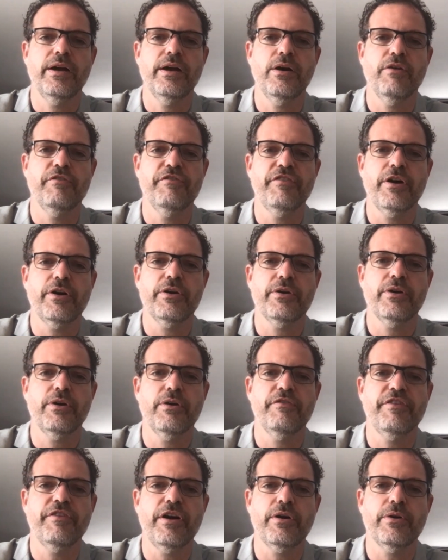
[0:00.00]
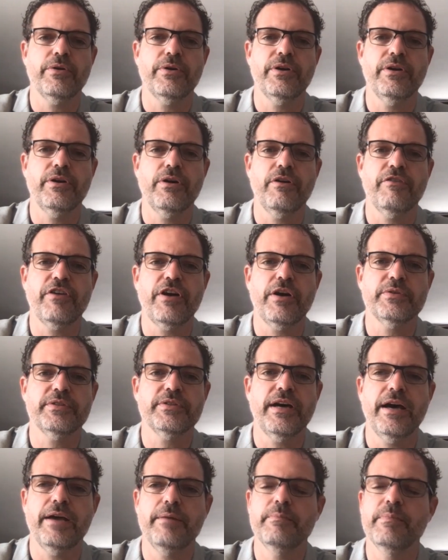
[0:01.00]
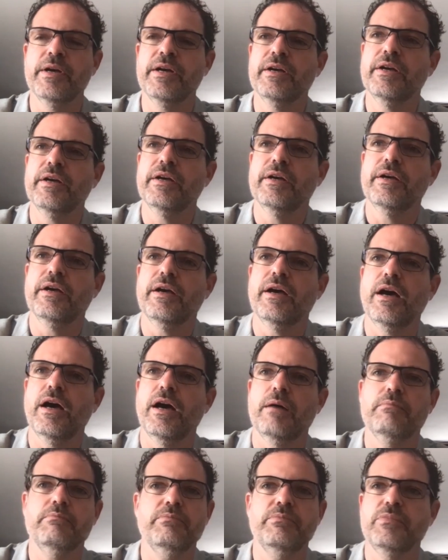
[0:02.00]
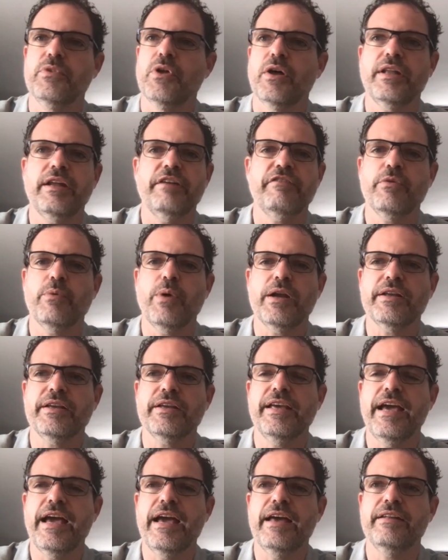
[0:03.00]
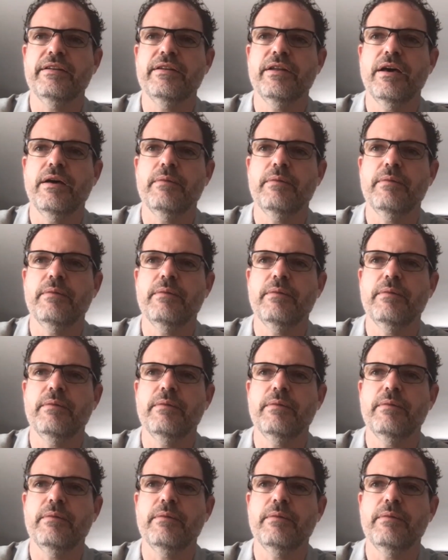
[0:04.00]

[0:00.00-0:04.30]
of our time. Not everyone can